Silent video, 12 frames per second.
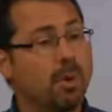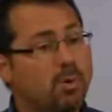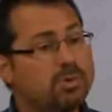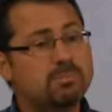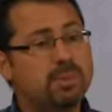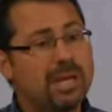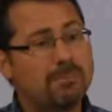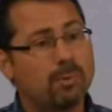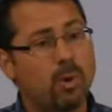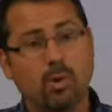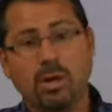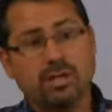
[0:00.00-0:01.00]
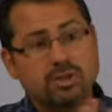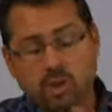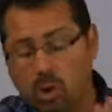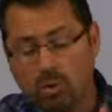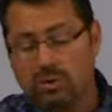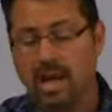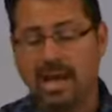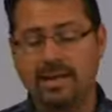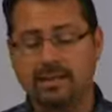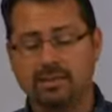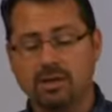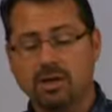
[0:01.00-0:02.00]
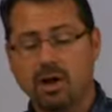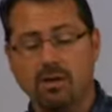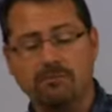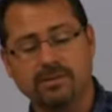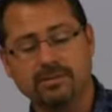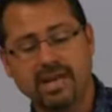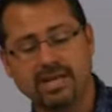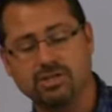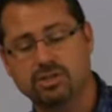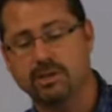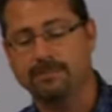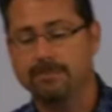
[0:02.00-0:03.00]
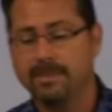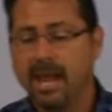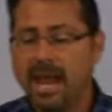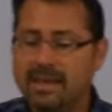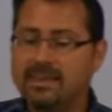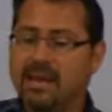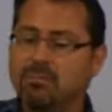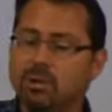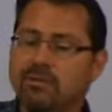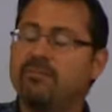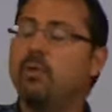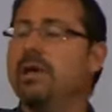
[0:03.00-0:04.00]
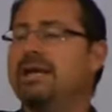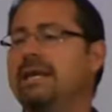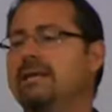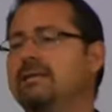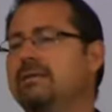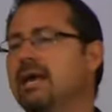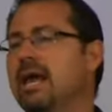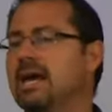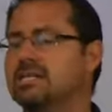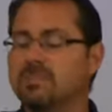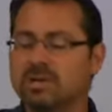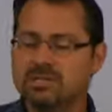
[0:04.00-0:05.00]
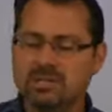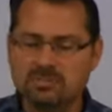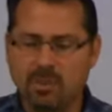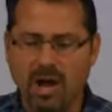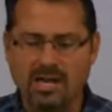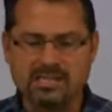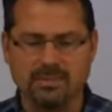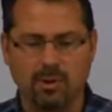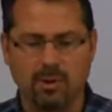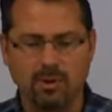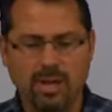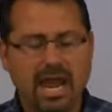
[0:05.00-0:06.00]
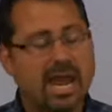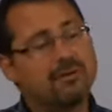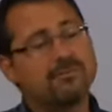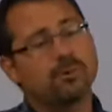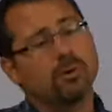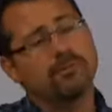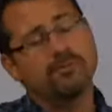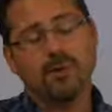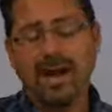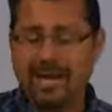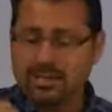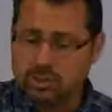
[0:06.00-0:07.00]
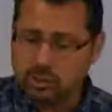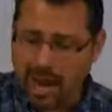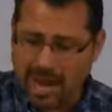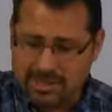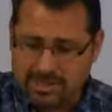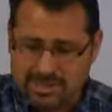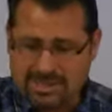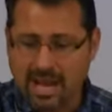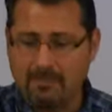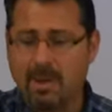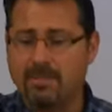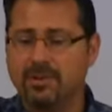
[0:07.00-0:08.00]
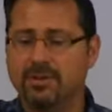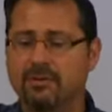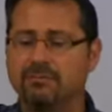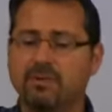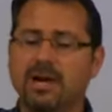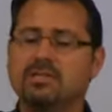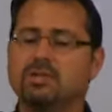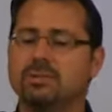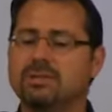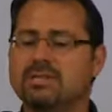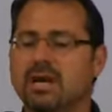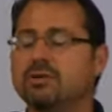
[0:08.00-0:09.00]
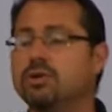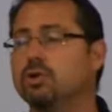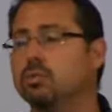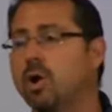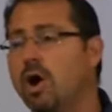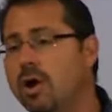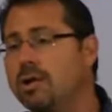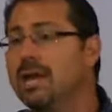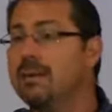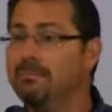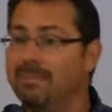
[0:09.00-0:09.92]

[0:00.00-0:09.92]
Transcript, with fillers: Most people don't like confrontation and they will avoid it as much as possible. And for a friend to actually step up and confront you and tell you you're wrong